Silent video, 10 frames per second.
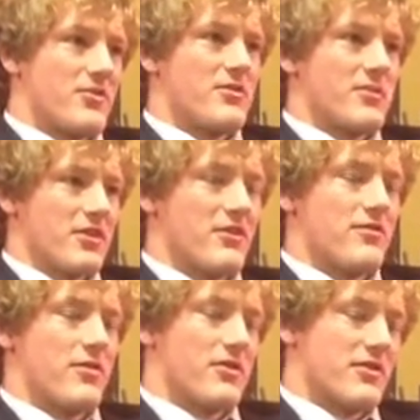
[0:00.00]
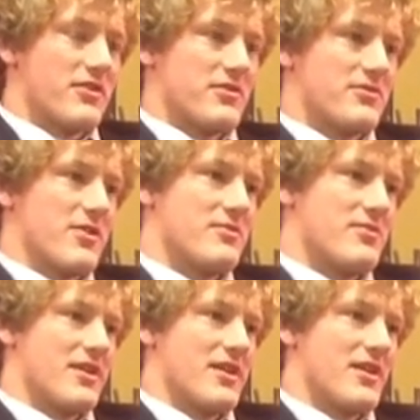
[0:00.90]
we've been looking forward to this one,
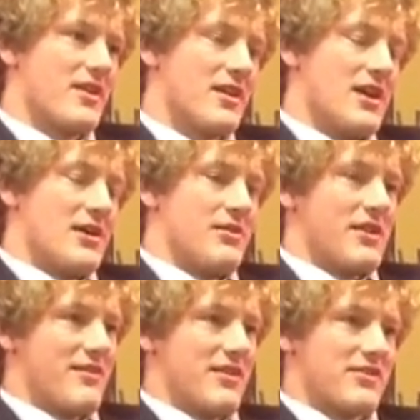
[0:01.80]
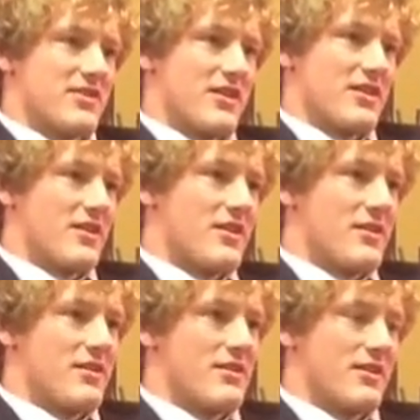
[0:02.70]
but we definitely just the
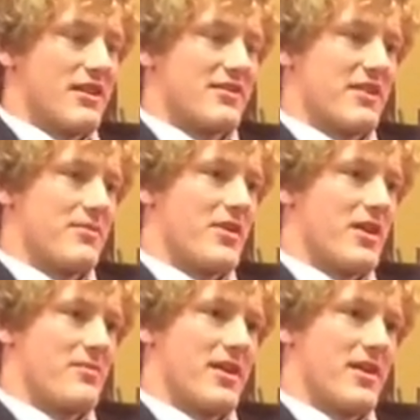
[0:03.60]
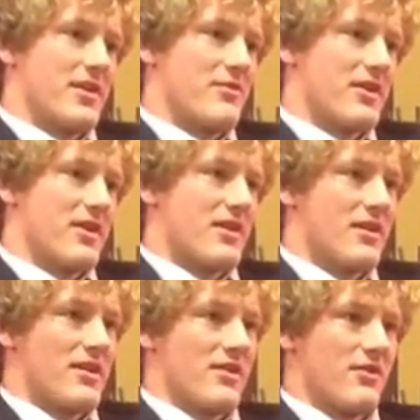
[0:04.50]
line's got to block better, we got to
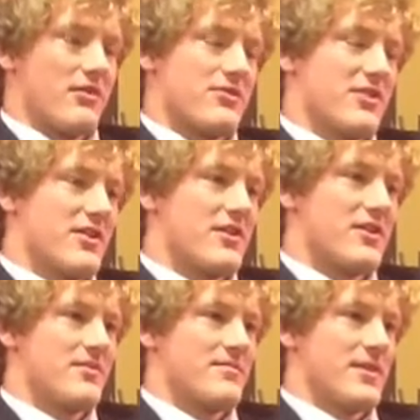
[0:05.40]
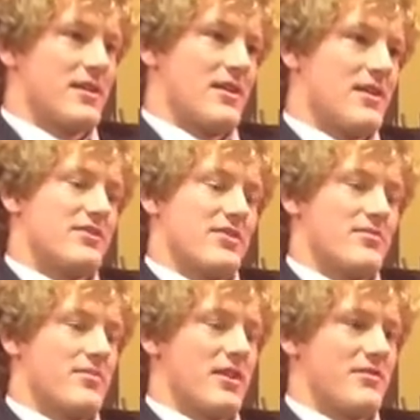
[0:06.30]
hit holes harder, and
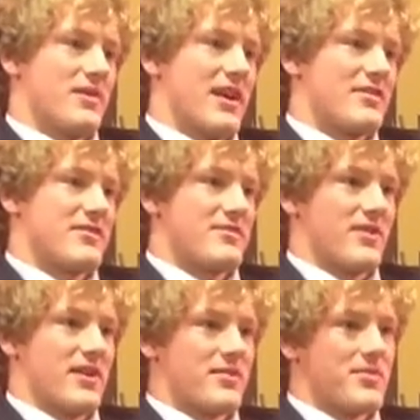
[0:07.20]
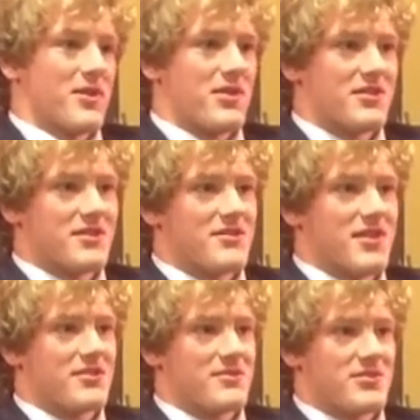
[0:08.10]
just play faster, fly the ball on
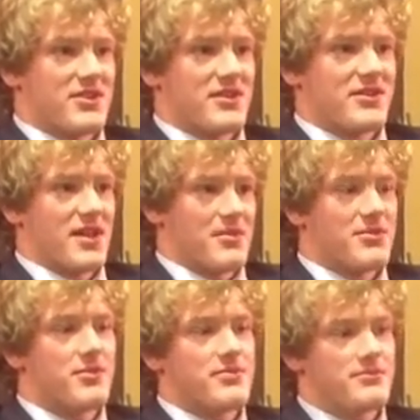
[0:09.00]
defense, and we should get the W.